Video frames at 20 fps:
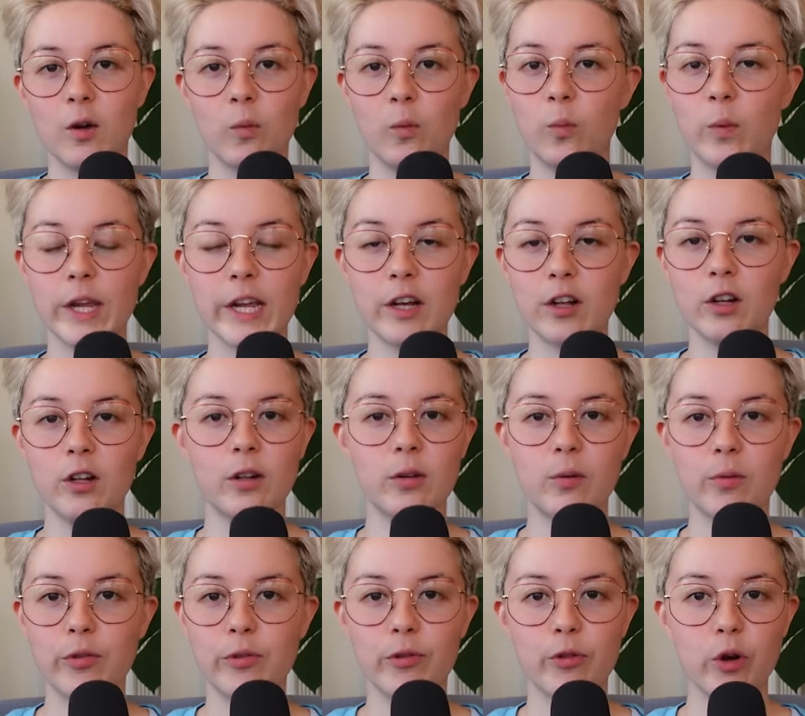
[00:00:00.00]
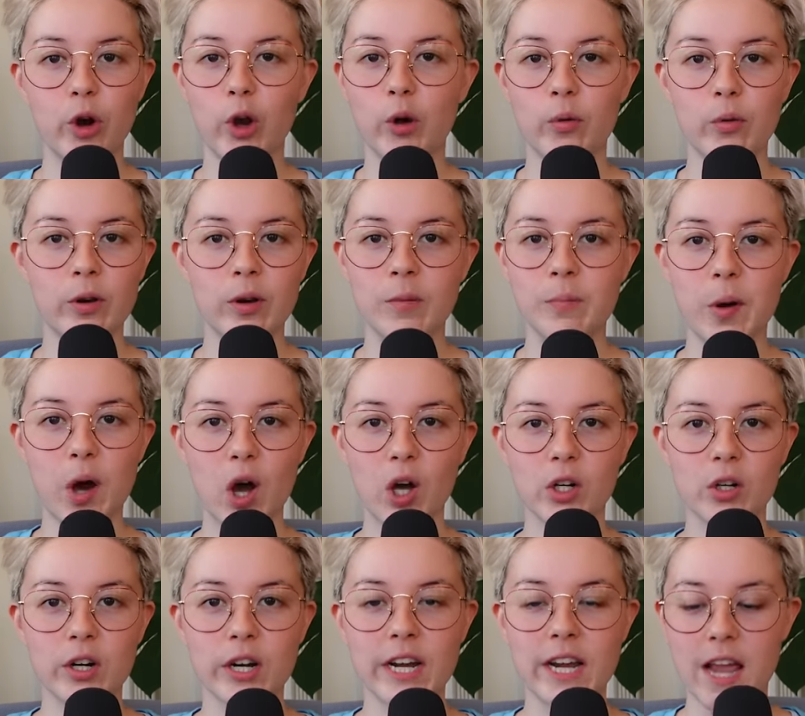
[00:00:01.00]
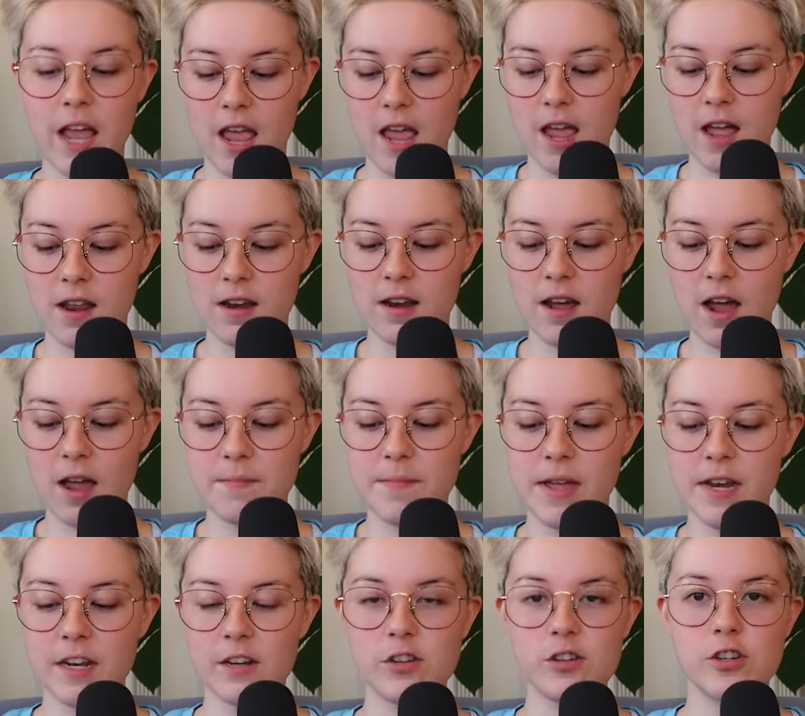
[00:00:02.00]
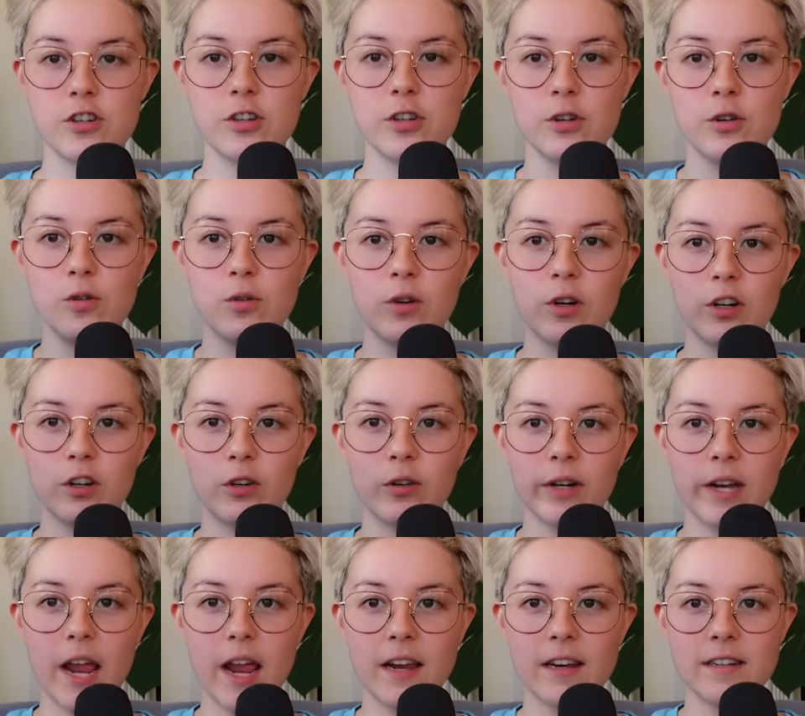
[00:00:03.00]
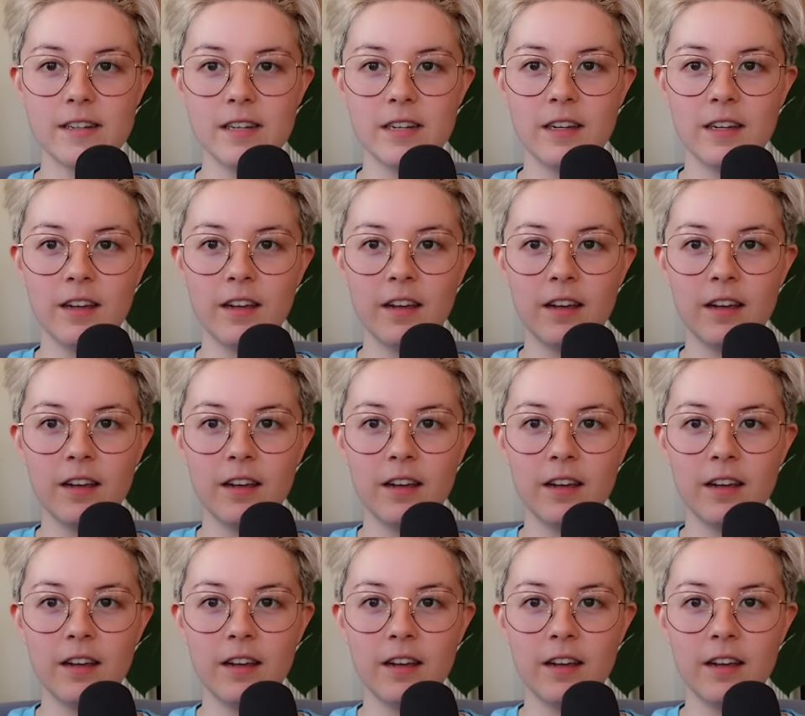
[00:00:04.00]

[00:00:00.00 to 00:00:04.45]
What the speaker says: wheel-thrown pottery, and I managed to create